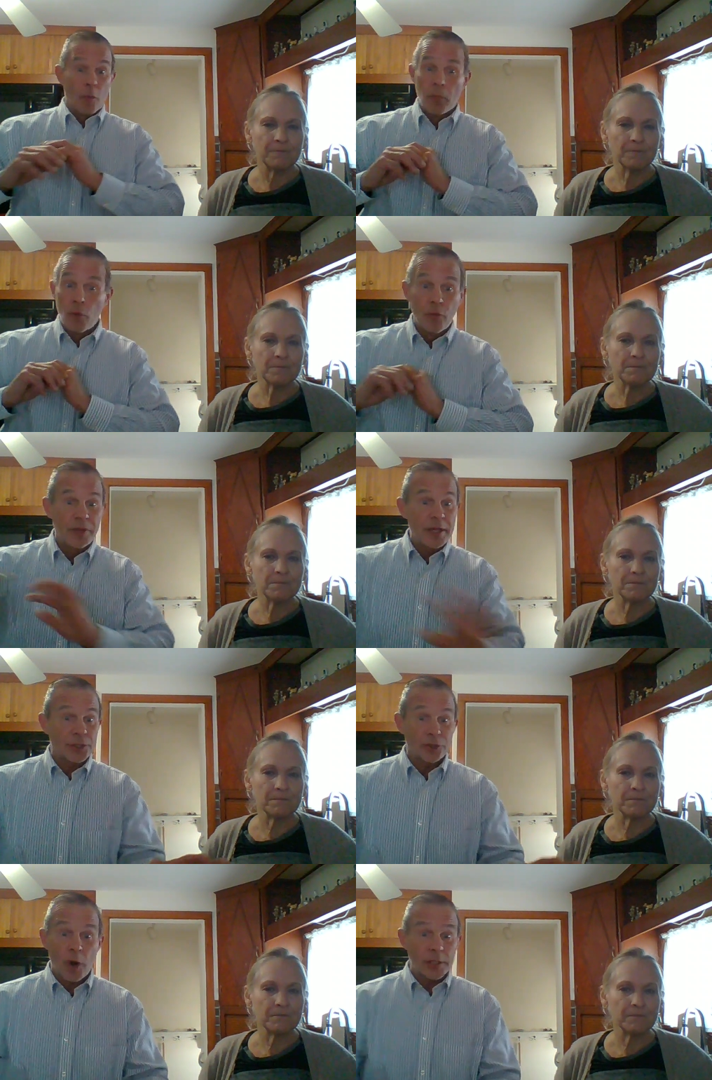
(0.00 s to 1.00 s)
Speaker 1: remove
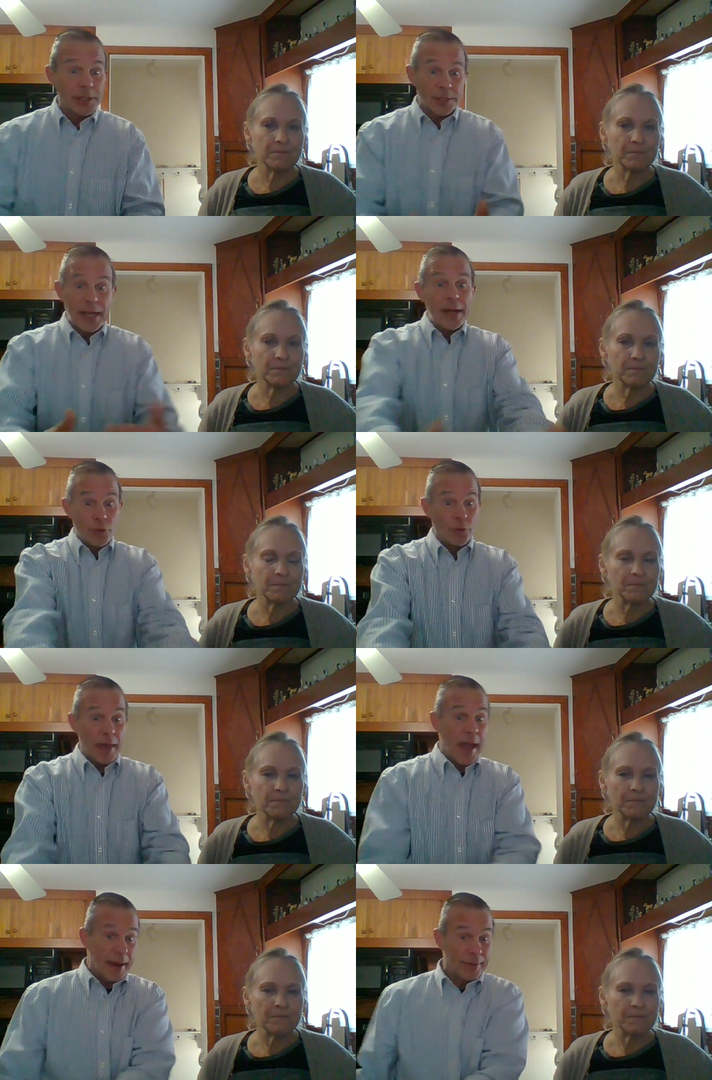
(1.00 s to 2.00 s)
these trucks because they knew
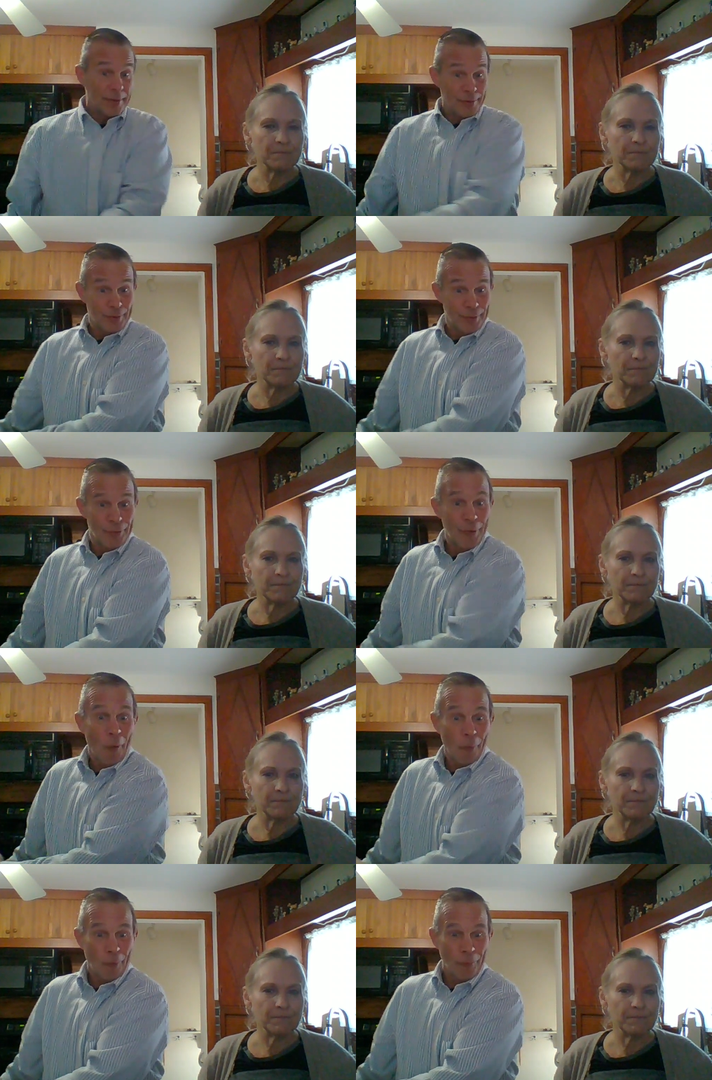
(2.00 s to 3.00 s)
they had
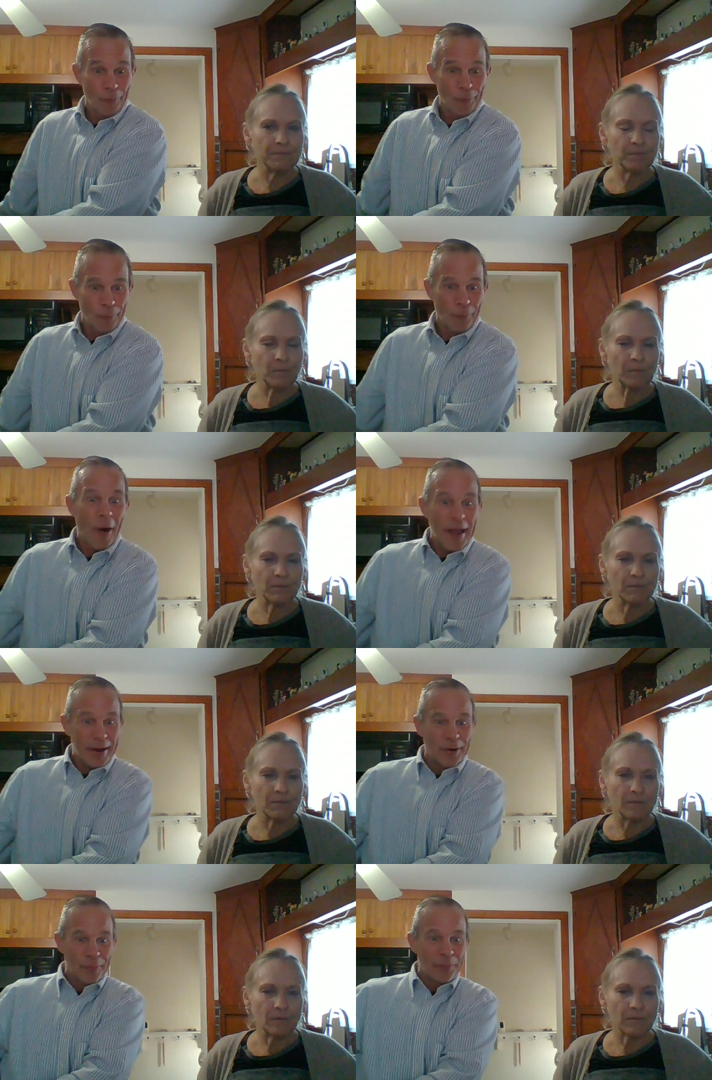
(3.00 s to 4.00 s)
no
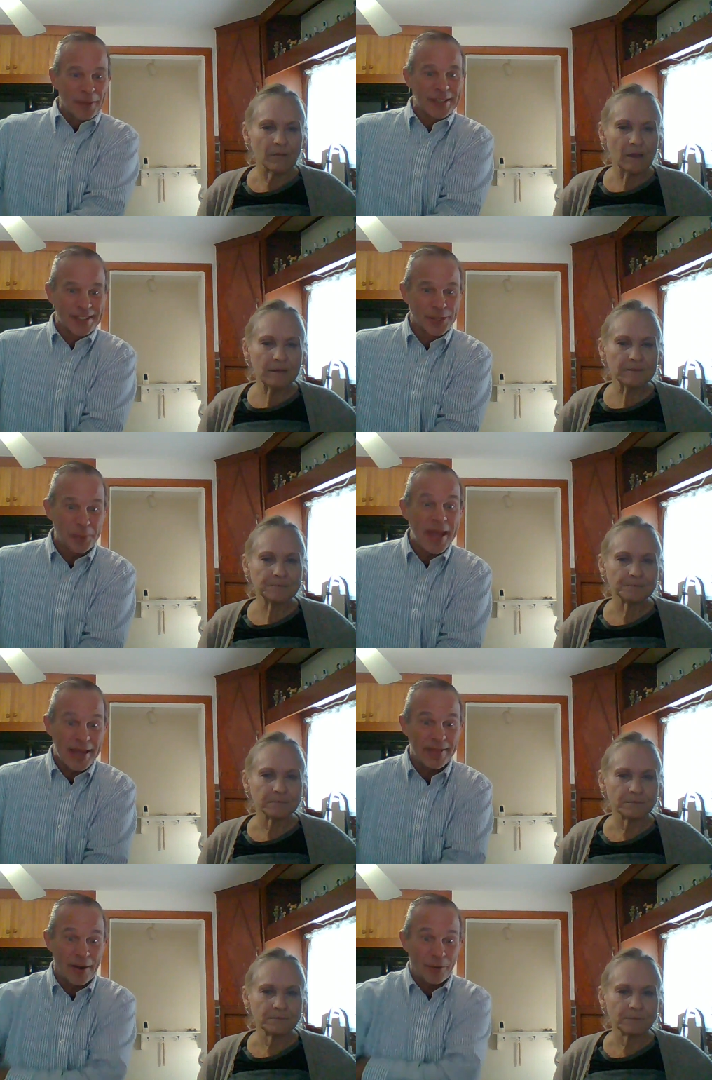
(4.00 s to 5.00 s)
right or business
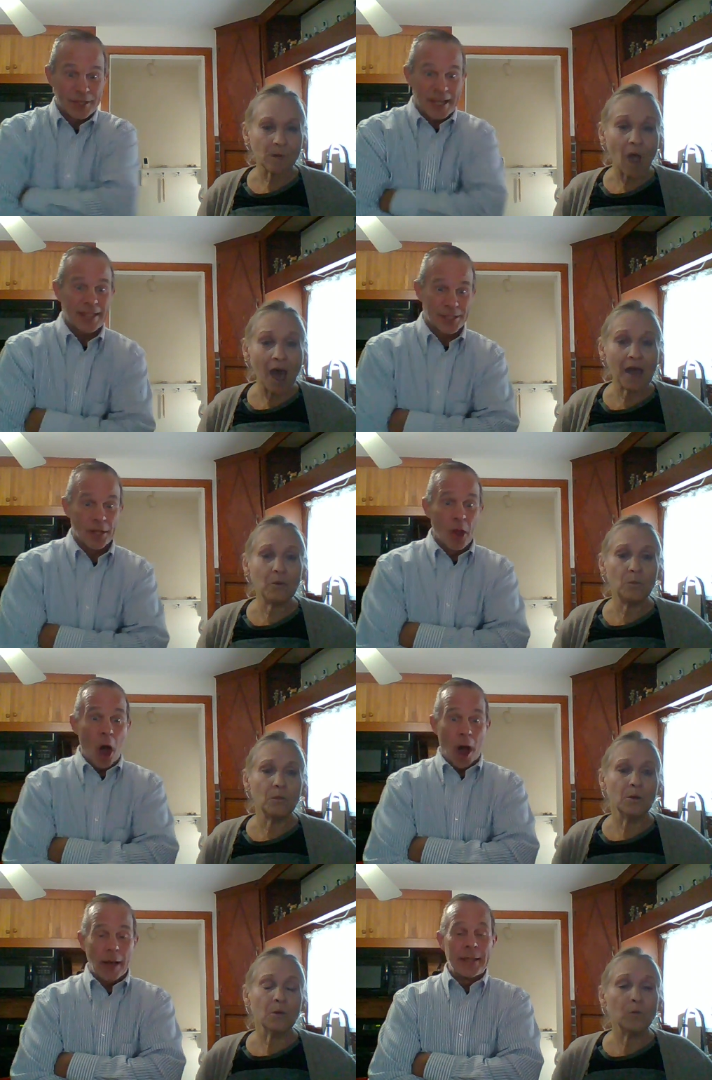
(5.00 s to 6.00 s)
being there. It was against I, the
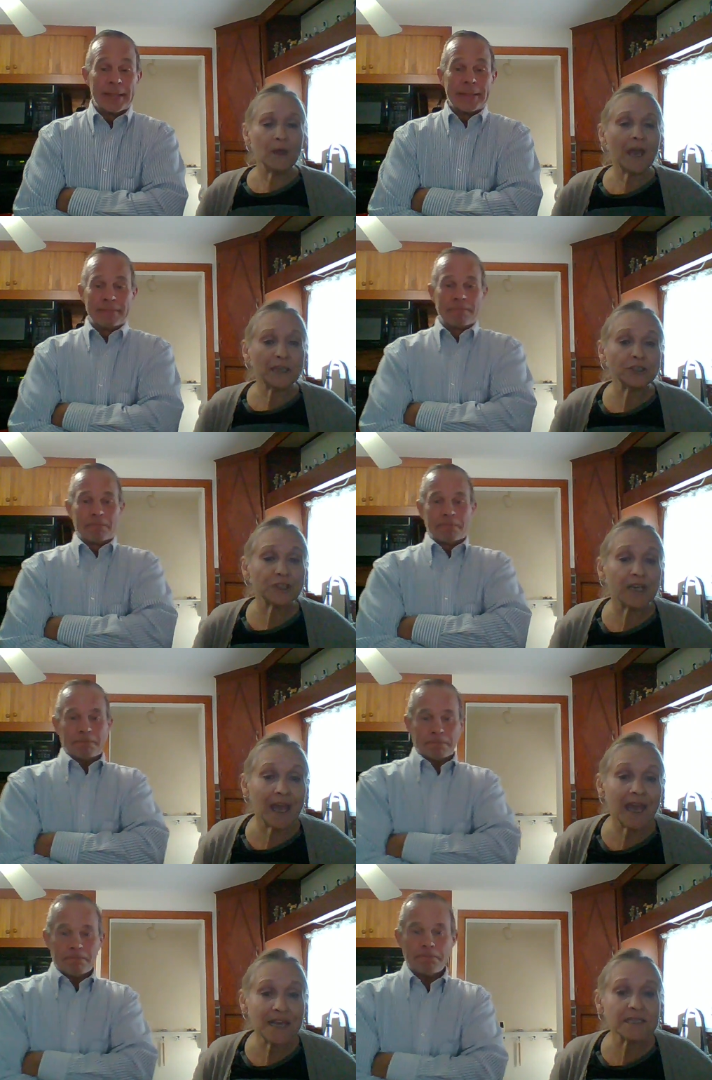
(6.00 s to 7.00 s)
law.
Speaker 2: We
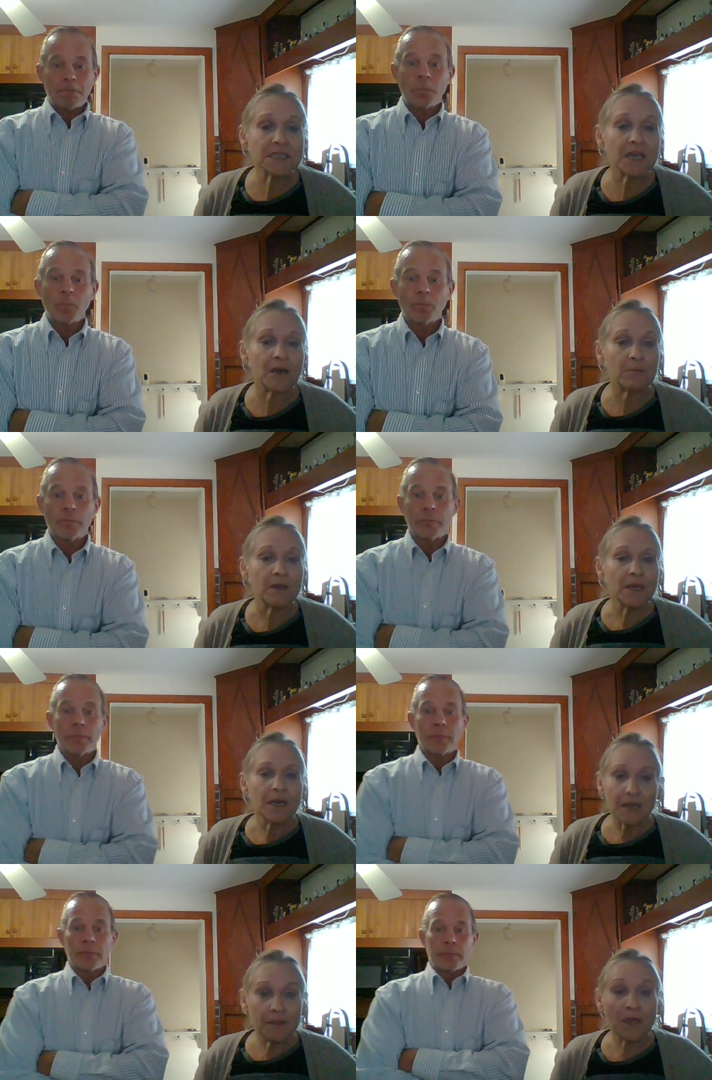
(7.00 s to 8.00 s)
actually asked them,
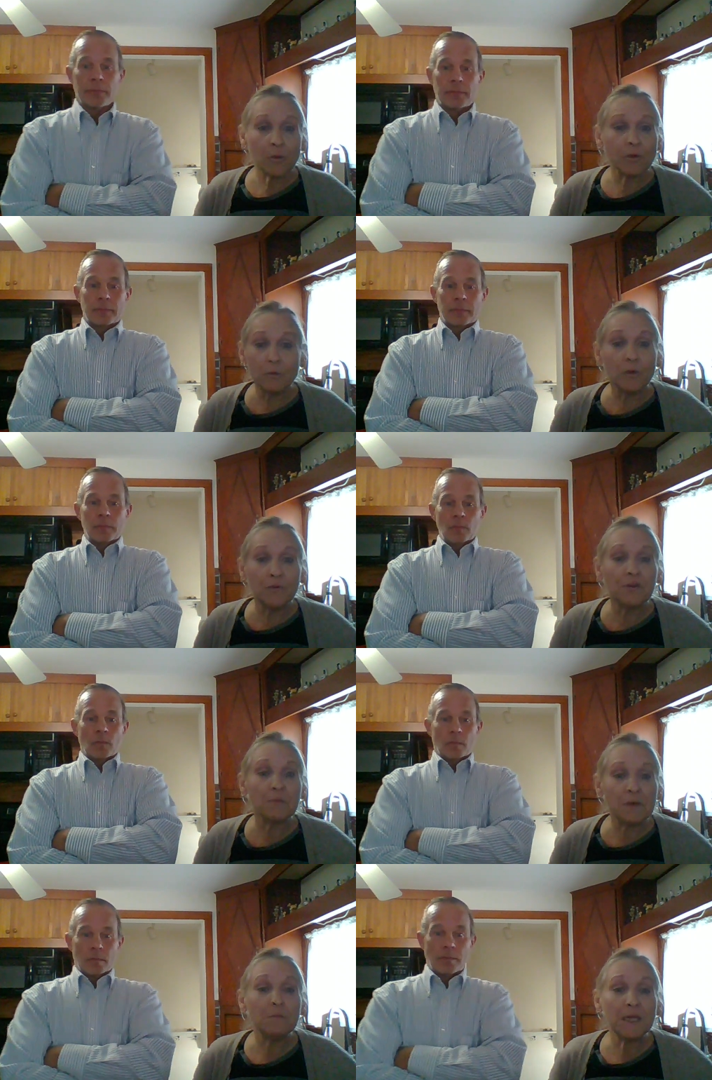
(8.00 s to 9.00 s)
and they removed
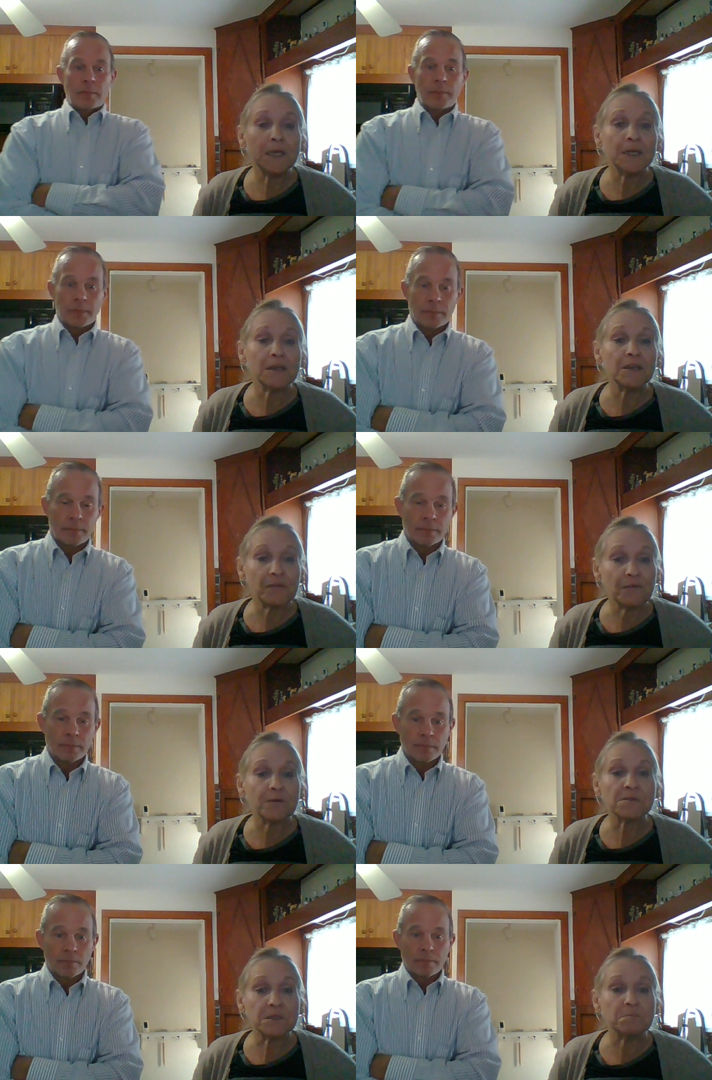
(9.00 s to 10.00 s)
them immediately the
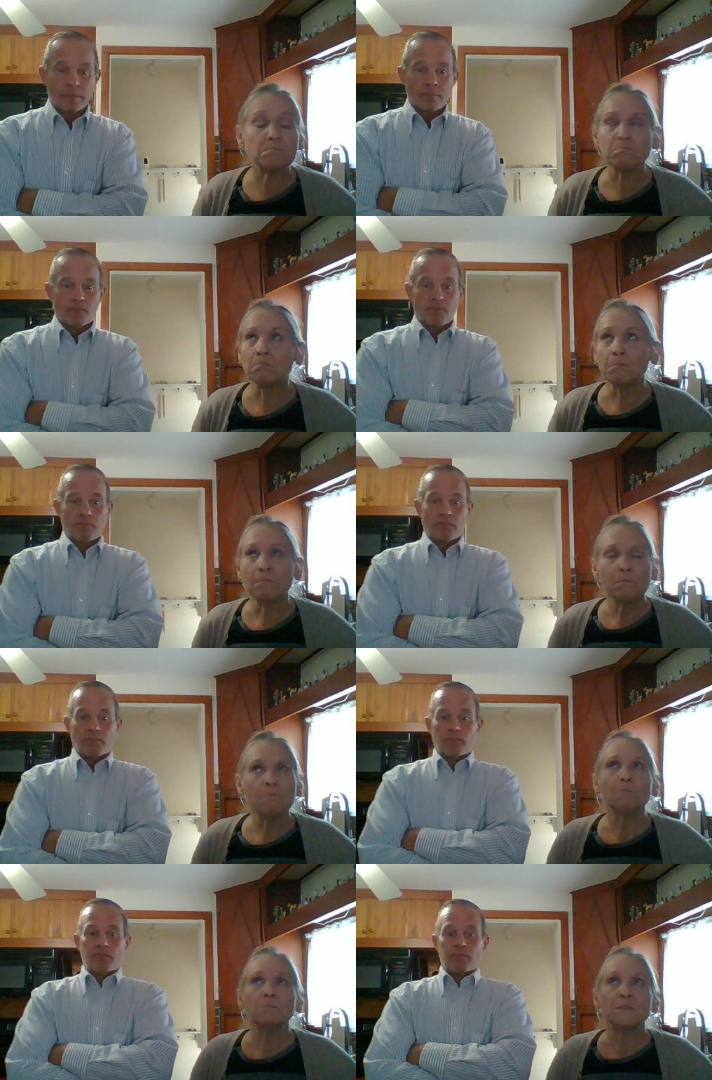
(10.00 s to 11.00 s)
first
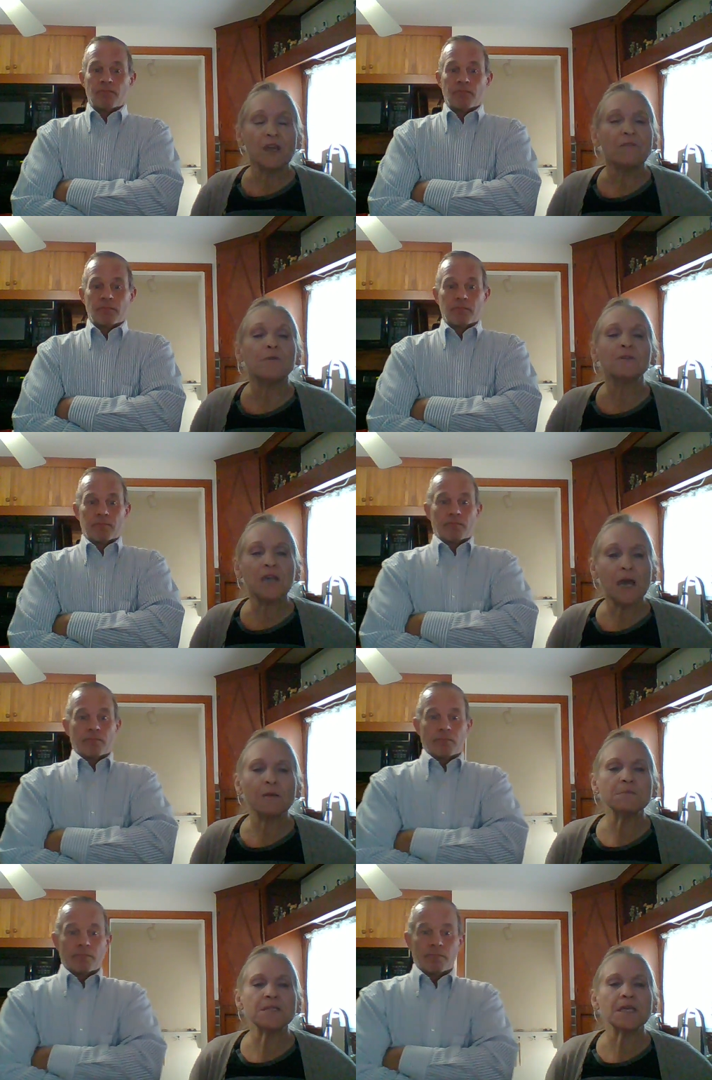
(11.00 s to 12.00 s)
several times